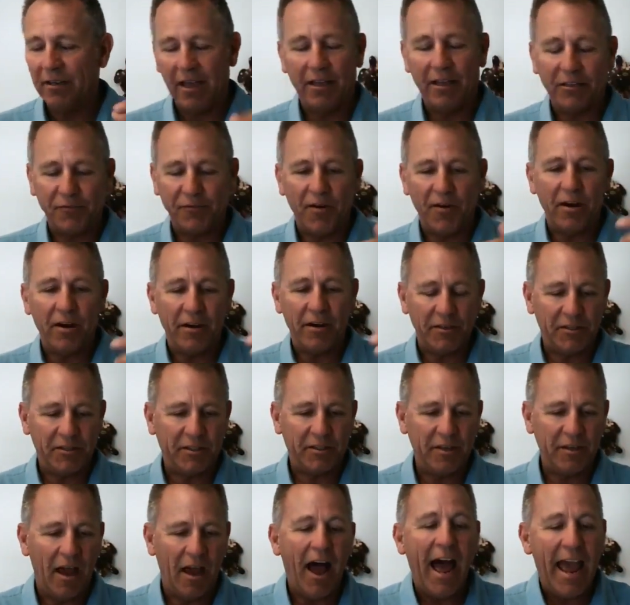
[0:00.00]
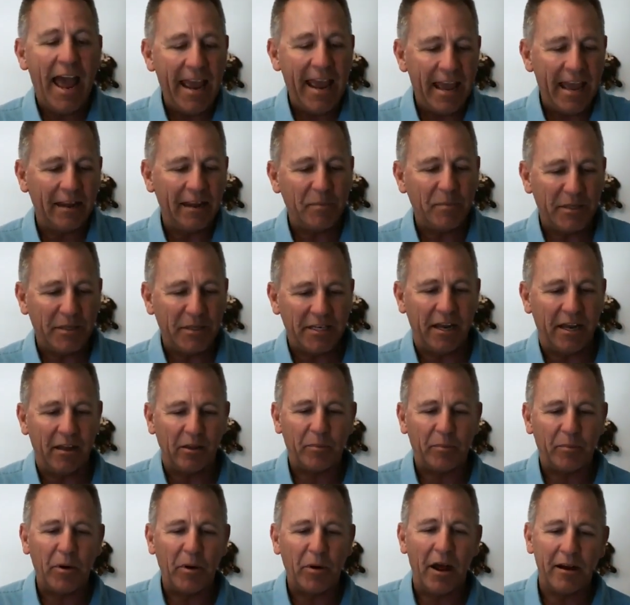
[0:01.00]
As far as high-end
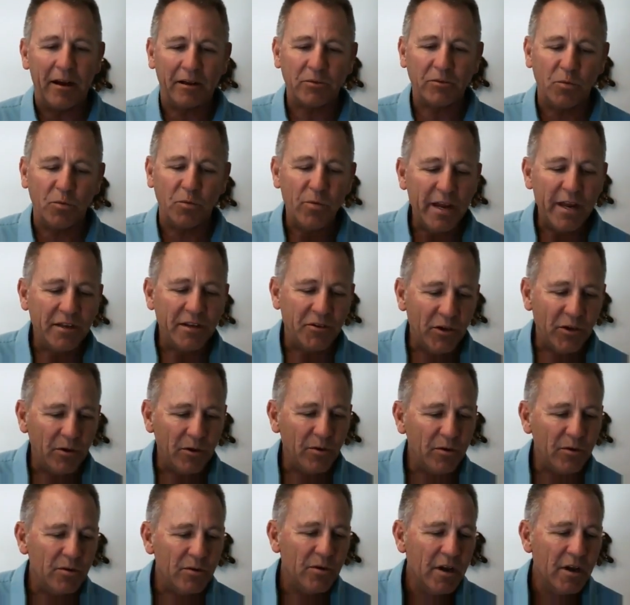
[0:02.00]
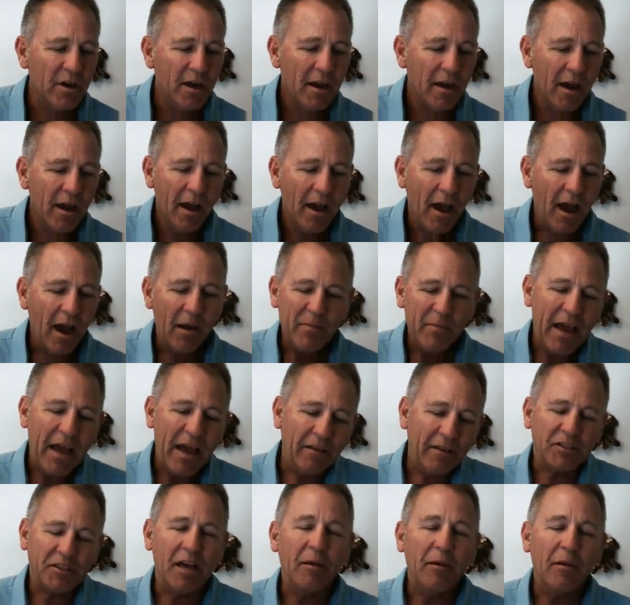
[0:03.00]
particular products, we do have
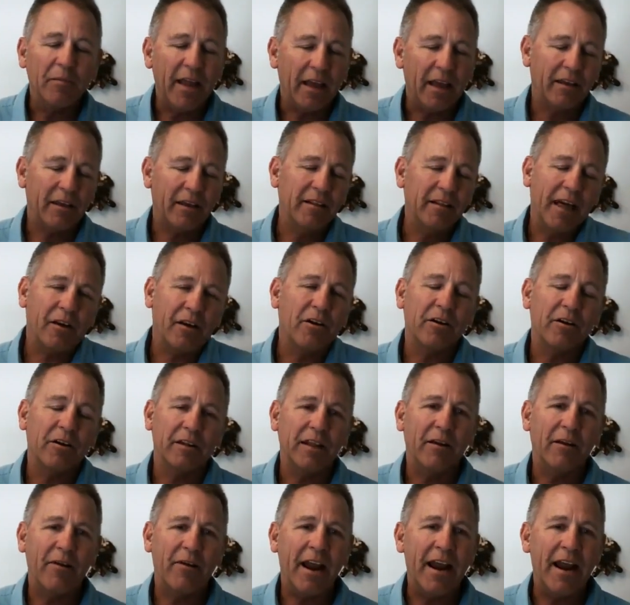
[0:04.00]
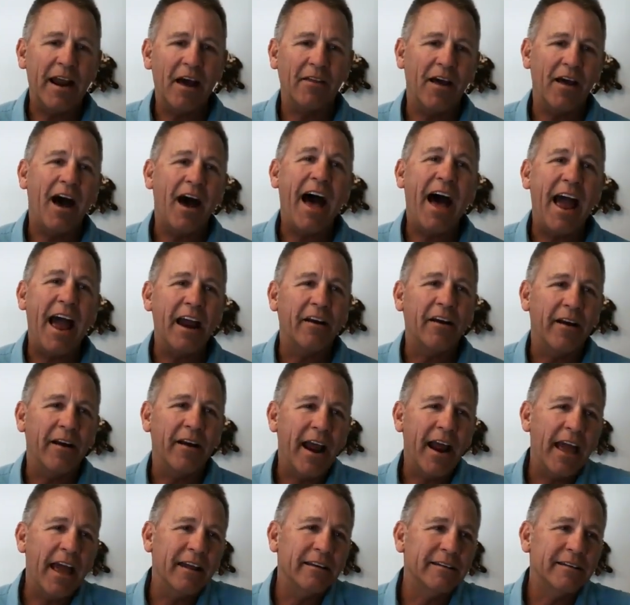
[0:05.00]
some, like currently right now, the higher
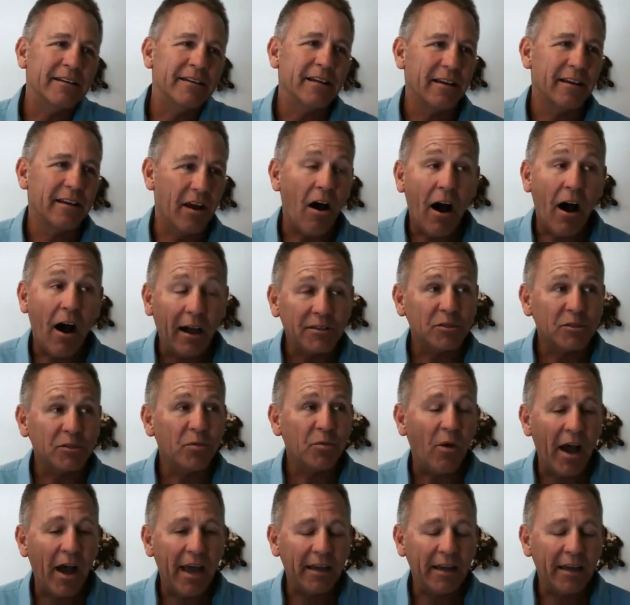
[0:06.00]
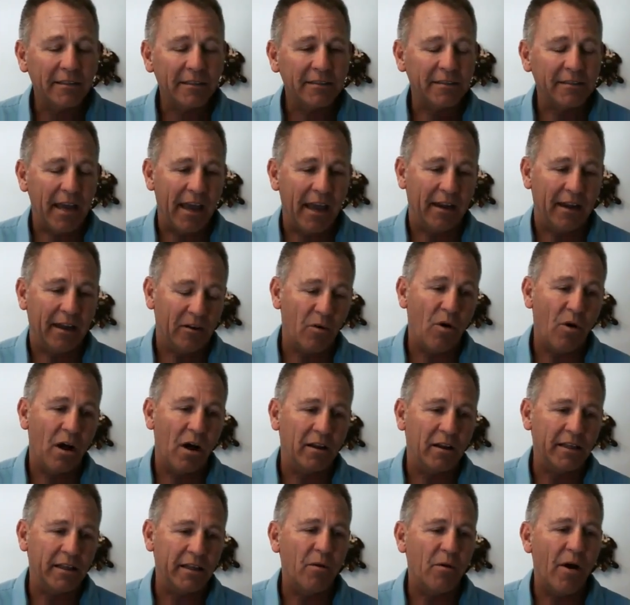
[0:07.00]
end cost-wise and
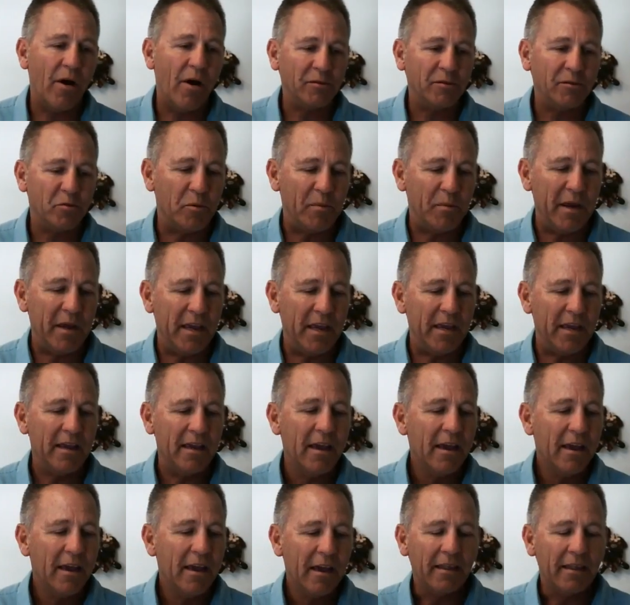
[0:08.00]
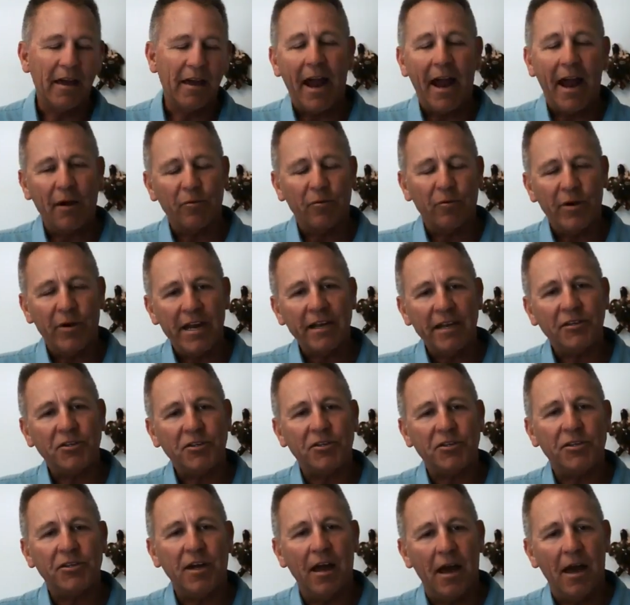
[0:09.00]
quality-wise be the high
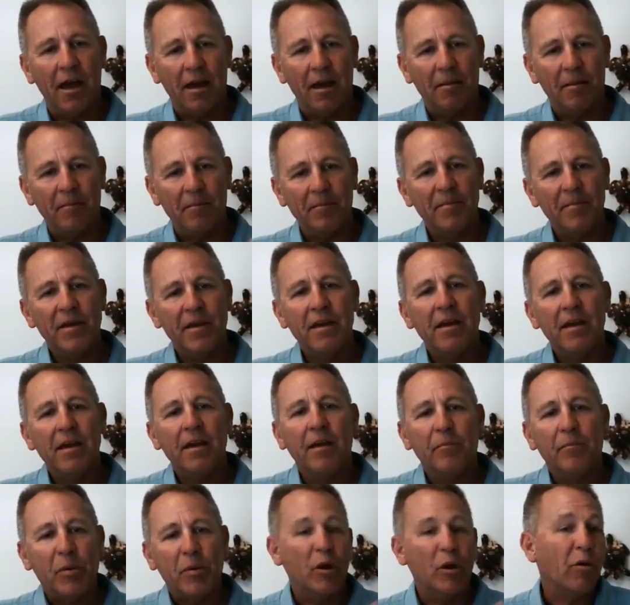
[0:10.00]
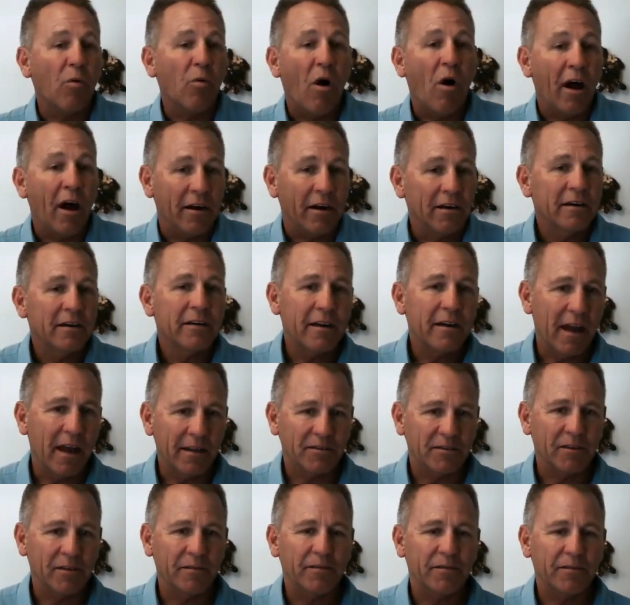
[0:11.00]
reach, pure water
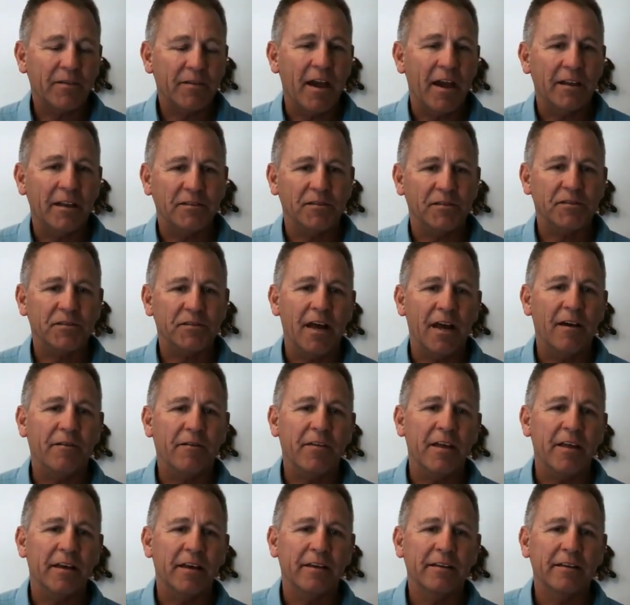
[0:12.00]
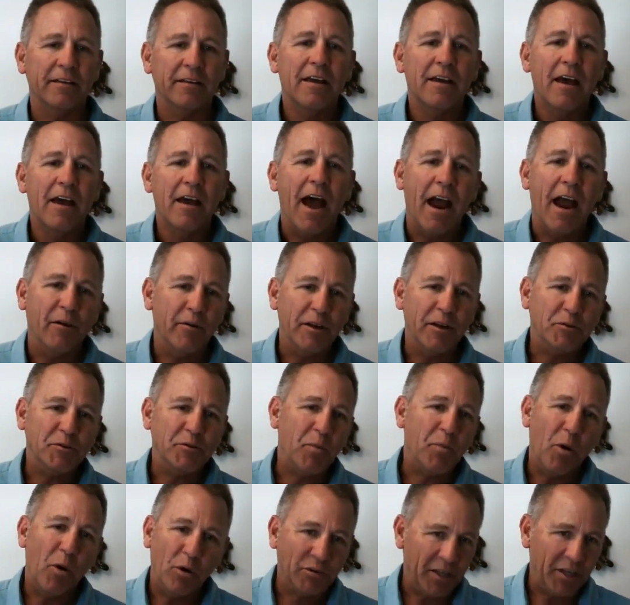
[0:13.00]
kinds of stuff. The high reach
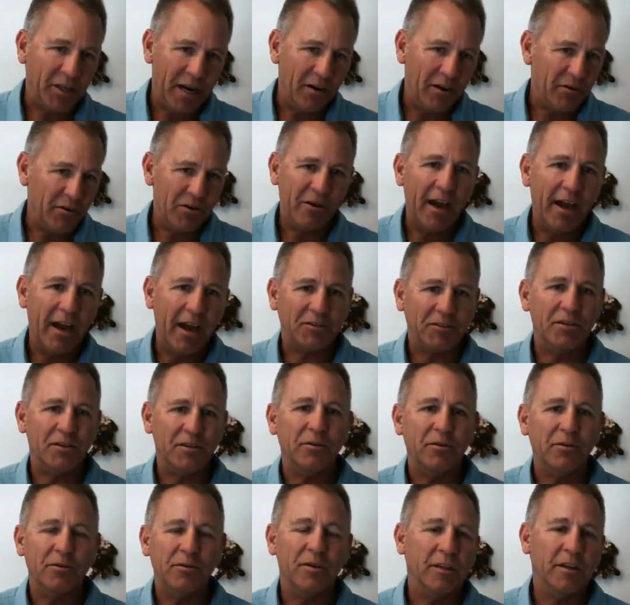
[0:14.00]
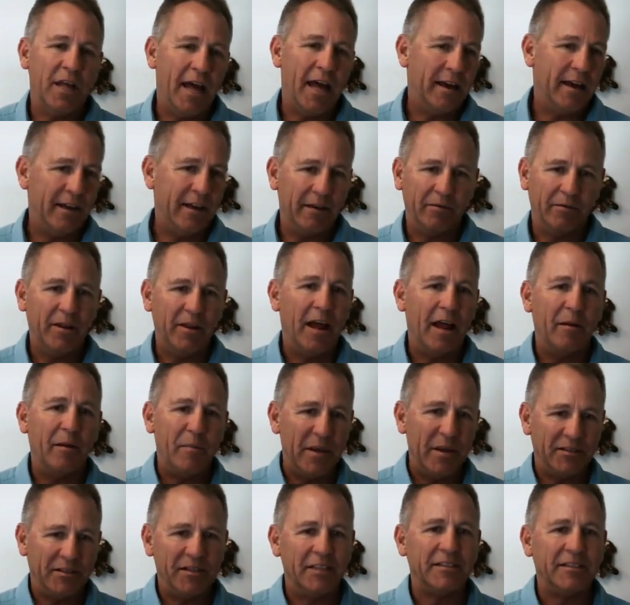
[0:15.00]
poles, I know you guys do a lot of
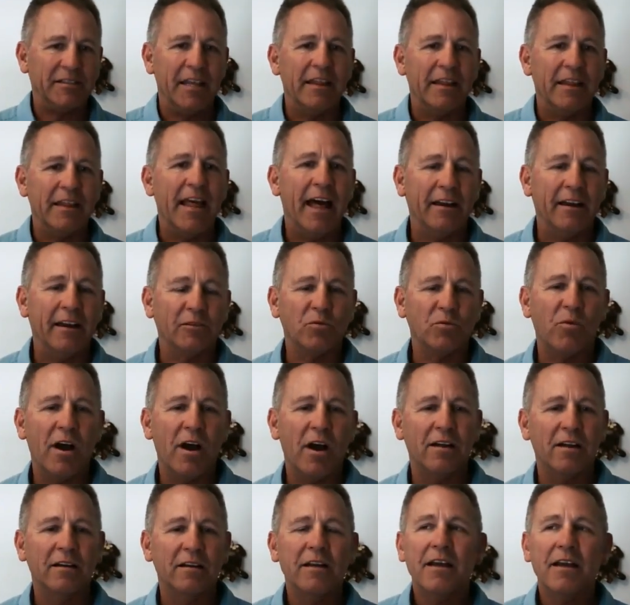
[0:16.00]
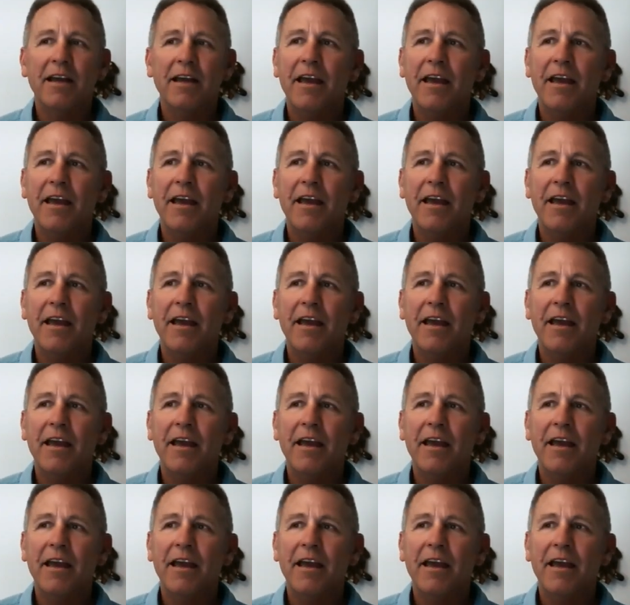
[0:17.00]
business in that as well.